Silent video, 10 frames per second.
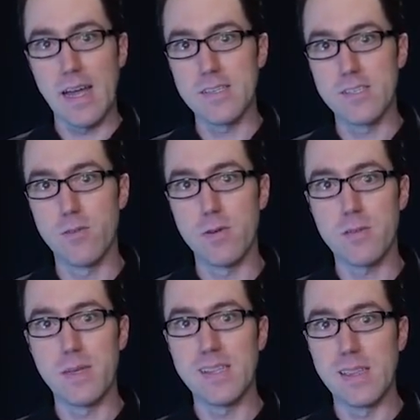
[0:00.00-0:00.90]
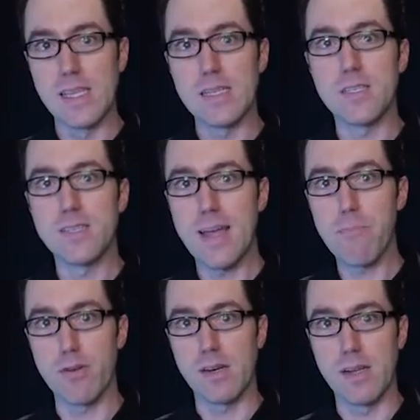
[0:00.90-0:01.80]
I still want to be lit
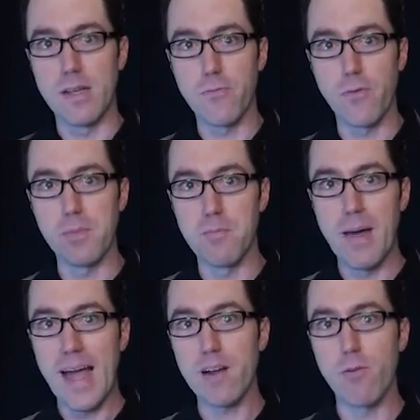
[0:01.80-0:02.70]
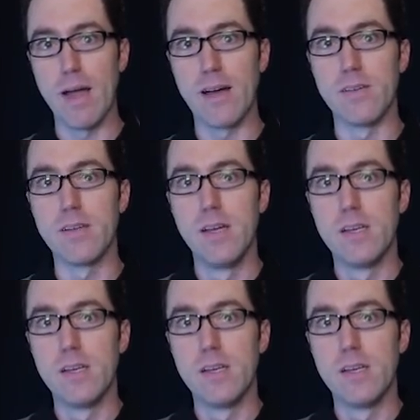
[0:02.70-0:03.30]
separately from the background